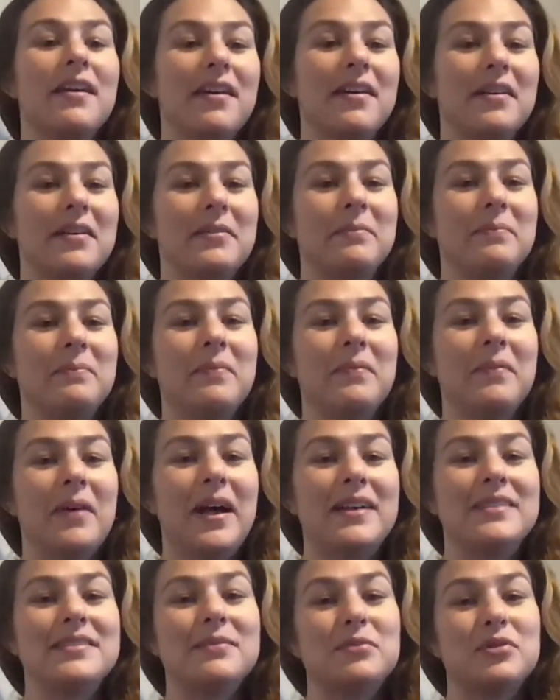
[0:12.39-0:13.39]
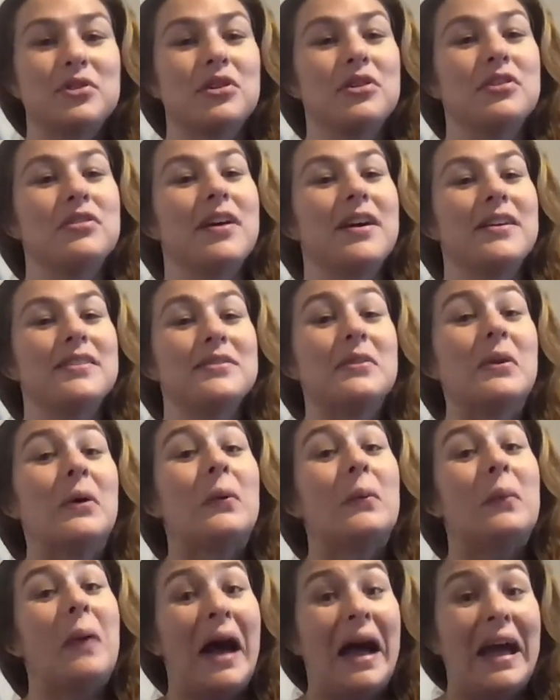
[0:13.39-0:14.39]
as I'm sure you guys know
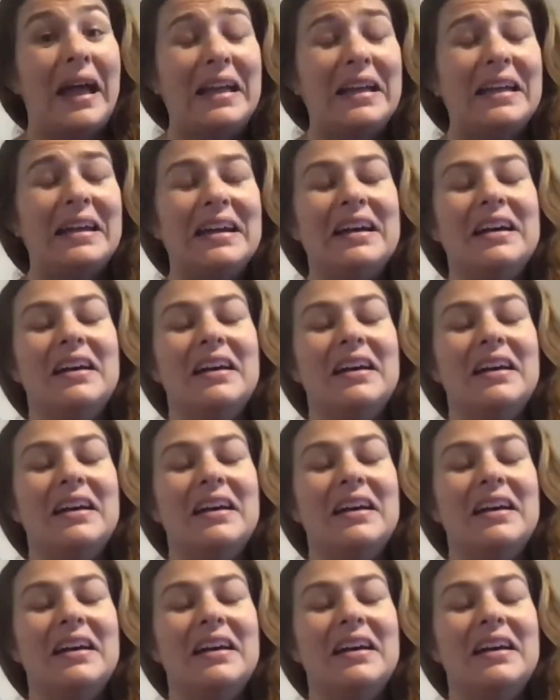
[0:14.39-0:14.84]
why.